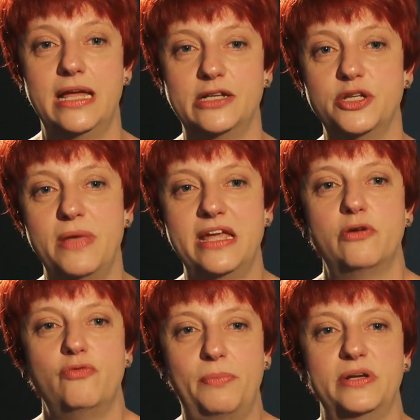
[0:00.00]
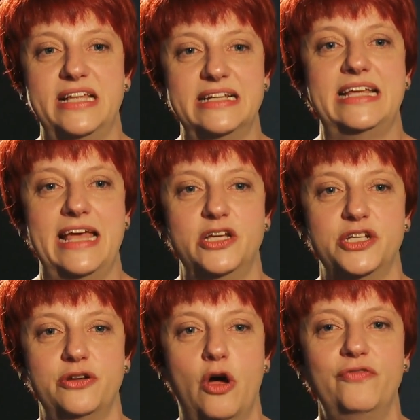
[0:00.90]
and to make a
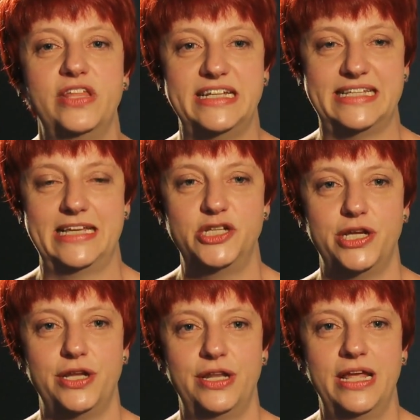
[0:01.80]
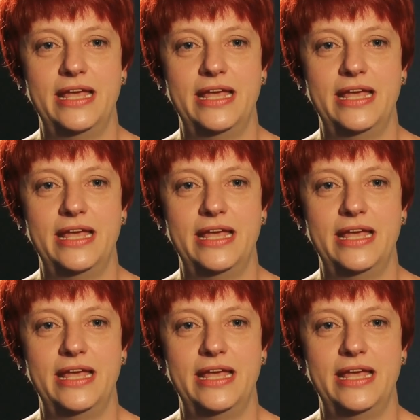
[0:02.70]
representation of the decision